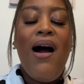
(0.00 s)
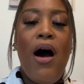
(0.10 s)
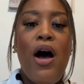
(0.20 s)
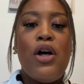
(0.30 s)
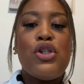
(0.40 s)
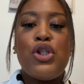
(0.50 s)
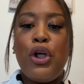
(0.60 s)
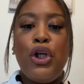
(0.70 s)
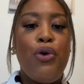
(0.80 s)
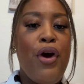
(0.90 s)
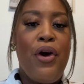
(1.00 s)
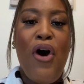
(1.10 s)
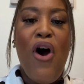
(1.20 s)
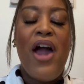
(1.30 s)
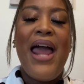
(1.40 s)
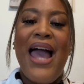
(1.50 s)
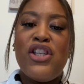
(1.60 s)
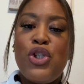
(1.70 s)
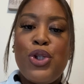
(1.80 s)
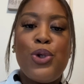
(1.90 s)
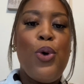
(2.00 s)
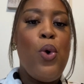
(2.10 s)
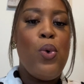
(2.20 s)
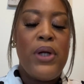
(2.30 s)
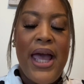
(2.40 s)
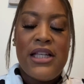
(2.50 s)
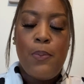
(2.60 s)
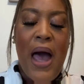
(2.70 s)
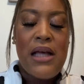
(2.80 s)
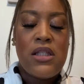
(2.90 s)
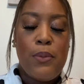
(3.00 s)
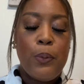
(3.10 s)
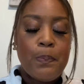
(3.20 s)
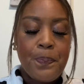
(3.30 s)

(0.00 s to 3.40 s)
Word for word: a secured card as soon as possible.